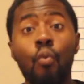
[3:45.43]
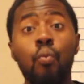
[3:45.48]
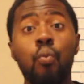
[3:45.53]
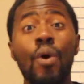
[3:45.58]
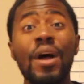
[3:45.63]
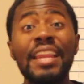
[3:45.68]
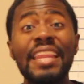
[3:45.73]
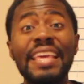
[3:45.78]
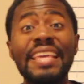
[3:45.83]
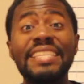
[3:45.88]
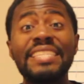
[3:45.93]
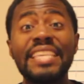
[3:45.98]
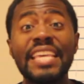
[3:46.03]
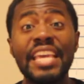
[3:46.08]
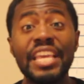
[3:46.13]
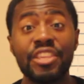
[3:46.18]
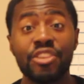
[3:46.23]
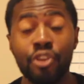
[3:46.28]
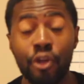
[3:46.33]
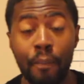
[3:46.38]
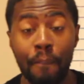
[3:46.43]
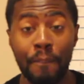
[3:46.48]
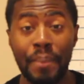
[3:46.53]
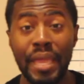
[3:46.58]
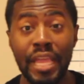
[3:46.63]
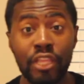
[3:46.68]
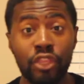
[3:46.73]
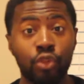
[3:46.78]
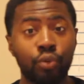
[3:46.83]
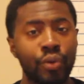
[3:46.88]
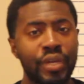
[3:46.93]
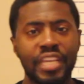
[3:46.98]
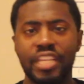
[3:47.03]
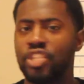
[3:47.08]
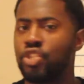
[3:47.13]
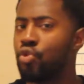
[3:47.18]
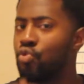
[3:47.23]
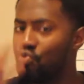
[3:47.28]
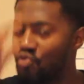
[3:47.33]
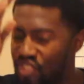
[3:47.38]
what is in your big 3?
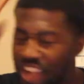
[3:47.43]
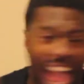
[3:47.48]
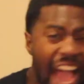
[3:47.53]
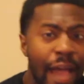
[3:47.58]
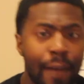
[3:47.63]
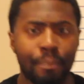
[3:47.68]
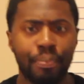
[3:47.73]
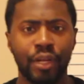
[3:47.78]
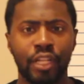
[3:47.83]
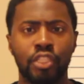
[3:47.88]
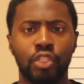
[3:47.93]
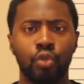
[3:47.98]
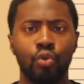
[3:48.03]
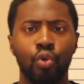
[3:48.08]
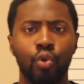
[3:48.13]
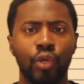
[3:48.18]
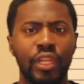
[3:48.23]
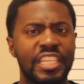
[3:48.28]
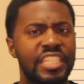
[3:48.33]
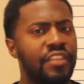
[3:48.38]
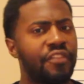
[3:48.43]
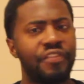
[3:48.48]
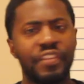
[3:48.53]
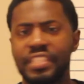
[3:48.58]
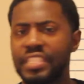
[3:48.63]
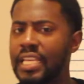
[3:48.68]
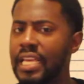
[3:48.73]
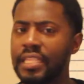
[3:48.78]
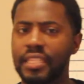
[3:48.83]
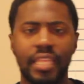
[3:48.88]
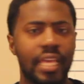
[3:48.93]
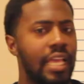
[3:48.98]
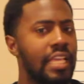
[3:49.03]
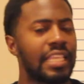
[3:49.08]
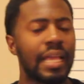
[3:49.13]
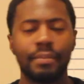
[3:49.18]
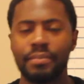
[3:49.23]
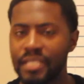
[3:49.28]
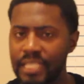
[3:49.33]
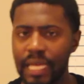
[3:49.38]
Do not put a to-do list of 15
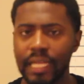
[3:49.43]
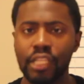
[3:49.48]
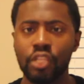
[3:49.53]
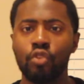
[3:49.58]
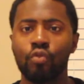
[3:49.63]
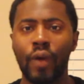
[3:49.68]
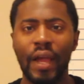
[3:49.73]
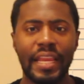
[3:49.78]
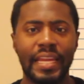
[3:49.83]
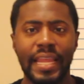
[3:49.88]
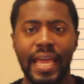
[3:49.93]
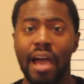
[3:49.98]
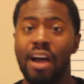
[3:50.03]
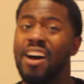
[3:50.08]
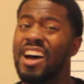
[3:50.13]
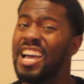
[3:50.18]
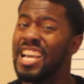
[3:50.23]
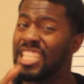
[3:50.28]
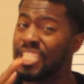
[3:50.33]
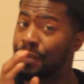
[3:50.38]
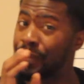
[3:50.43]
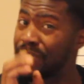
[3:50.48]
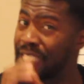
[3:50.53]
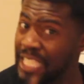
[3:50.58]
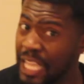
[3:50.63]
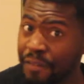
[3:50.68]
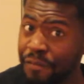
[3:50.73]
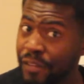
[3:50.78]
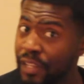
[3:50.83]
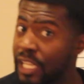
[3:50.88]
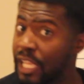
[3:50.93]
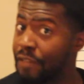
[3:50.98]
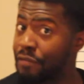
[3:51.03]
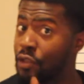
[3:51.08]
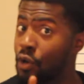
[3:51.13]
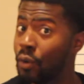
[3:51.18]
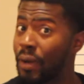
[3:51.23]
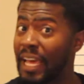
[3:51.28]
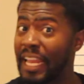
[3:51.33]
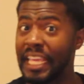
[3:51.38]
things. I'm telling you right now, specifically if
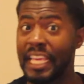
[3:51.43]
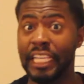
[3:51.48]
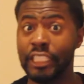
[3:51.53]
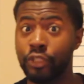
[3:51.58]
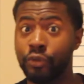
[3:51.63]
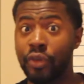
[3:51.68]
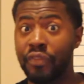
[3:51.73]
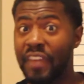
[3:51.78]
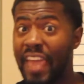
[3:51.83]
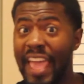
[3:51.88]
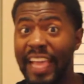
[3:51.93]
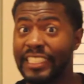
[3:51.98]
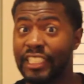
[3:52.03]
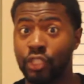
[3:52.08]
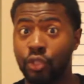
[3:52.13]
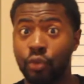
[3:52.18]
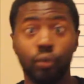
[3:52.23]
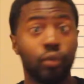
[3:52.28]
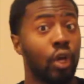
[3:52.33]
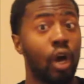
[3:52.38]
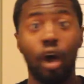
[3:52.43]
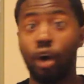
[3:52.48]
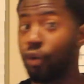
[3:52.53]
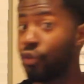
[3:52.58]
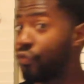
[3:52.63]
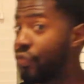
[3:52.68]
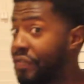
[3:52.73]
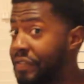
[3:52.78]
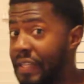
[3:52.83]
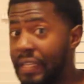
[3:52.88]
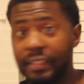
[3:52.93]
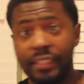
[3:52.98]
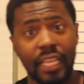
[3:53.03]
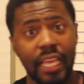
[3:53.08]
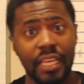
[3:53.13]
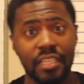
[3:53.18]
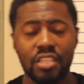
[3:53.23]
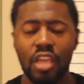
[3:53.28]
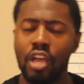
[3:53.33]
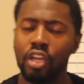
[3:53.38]
you don't got a history of executing all those 15
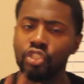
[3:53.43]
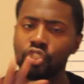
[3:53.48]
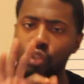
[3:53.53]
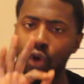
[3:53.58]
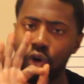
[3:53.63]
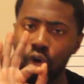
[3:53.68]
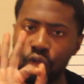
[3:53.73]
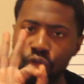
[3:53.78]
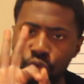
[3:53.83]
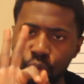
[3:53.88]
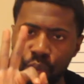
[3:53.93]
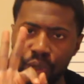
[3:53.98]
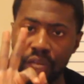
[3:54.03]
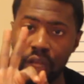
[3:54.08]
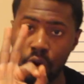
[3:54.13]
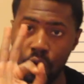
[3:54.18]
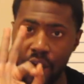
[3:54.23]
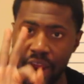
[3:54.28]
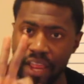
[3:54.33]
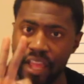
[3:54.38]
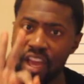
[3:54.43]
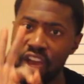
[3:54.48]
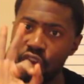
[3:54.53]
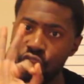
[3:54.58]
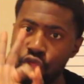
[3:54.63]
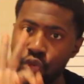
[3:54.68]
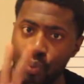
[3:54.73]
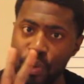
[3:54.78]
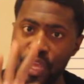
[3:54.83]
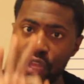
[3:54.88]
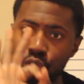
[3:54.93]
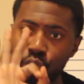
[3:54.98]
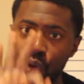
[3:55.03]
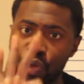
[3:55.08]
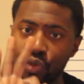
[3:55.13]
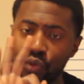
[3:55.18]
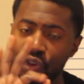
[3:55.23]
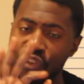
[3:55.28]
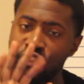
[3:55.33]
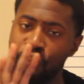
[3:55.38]
things, start on 3, all right? 3
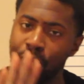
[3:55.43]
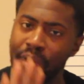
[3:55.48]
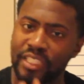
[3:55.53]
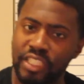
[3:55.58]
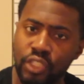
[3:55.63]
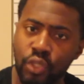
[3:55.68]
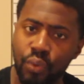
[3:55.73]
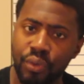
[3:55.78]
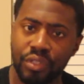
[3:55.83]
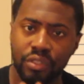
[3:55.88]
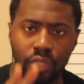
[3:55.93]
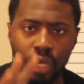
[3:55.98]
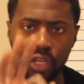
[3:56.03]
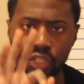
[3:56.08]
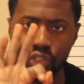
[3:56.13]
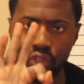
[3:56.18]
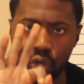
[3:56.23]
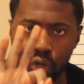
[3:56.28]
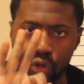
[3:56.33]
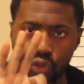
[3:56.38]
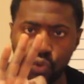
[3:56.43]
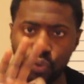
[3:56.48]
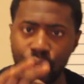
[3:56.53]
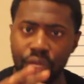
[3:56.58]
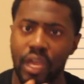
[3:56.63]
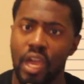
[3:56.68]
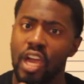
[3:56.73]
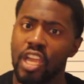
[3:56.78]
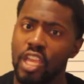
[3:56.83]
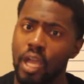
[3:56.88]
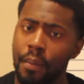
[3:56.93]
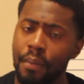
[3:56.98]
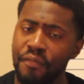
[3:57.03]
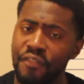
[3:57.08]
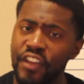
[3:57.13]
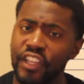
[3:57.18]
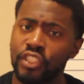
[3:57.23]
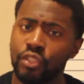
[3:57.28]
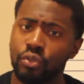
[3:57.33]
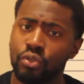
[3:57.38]
for my students, start on 3. Young
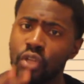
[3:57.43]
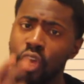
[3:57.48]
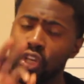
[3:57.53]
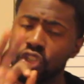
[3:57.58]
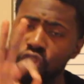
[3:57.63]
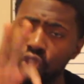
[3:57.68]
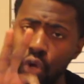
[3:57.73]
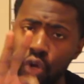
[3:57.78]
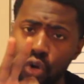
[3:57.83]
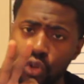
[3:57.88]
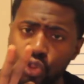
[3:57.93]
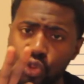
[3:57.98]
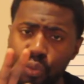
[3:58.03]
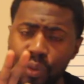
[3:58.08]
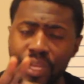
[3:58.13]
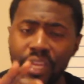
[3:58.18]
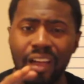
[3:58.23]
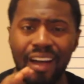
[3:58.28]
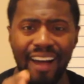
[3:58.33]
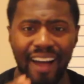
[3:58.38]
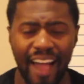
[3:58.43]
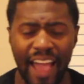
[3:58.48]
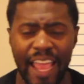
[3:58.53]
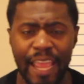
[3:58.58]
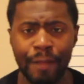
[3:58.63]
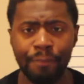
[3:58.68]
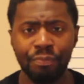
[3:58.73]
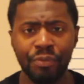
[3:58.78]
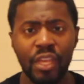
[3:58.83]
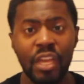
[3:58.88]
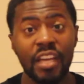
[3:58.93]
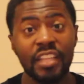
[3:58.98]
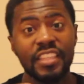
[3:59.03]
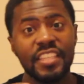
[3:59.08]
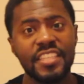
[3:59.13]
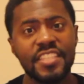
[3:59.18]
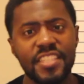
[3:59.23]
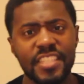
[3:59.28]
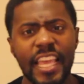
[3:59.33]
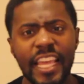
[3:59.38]
professionals, start on 3, all right?
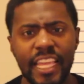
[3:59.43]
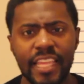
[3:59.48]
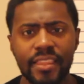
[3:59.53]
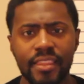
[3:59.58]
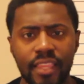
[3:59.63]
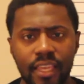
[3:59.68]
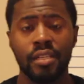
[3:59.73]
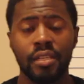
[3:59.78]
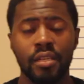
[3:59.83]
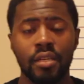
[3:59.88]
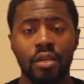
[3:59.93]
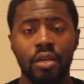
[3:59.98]
The second thing,